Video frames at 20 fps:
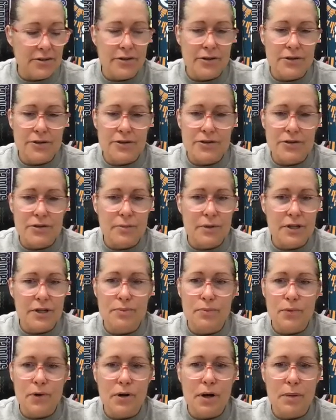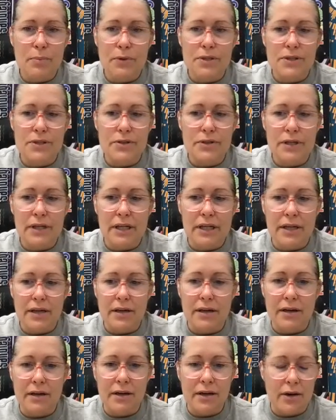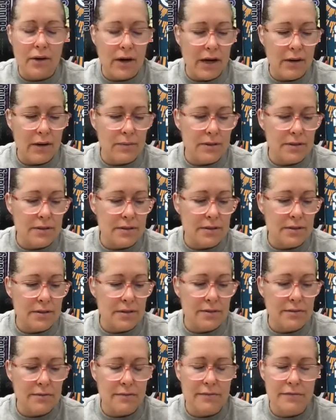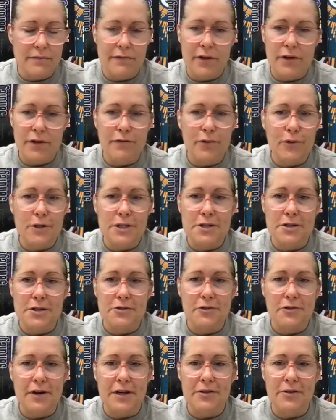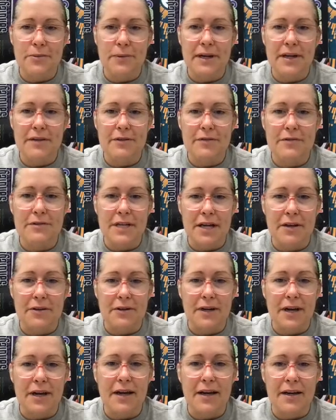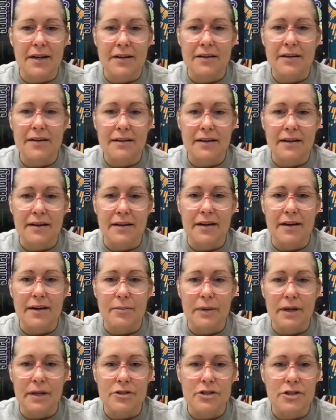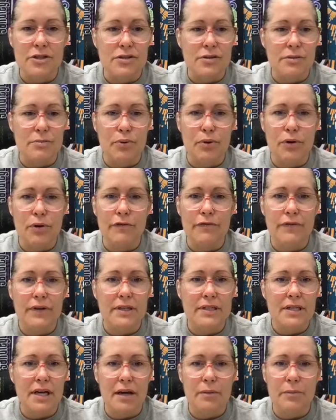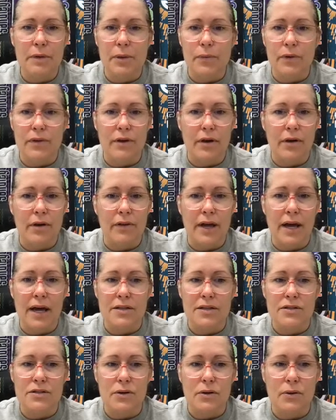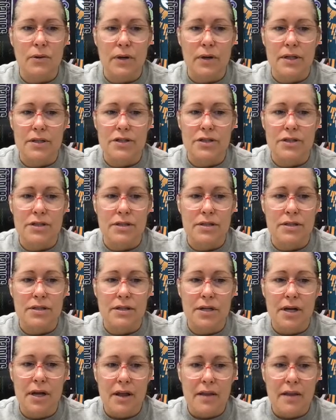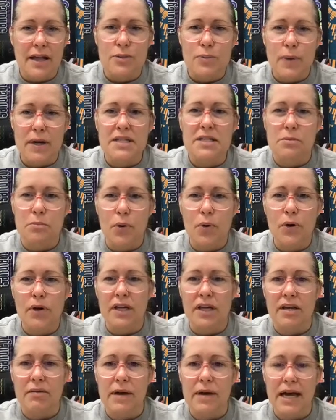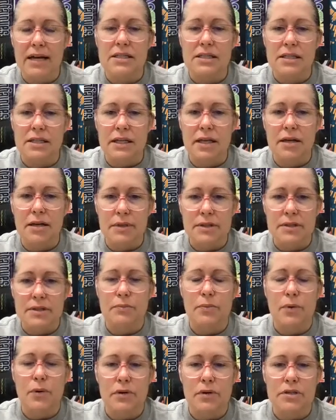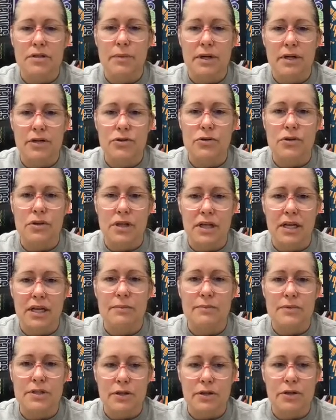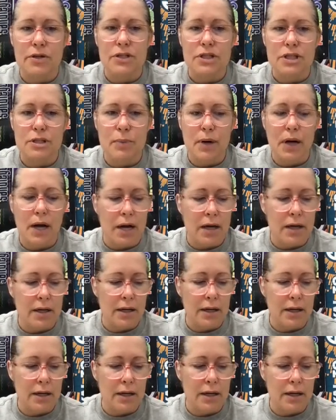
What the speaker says: There's so much more opportunity. And, you know, I was very fortunate to ride the wave of Title IX, and just the perfect timing with all that. So it's just, that's why it's important to get back to the game. It's important to make sure the game's in a good spot.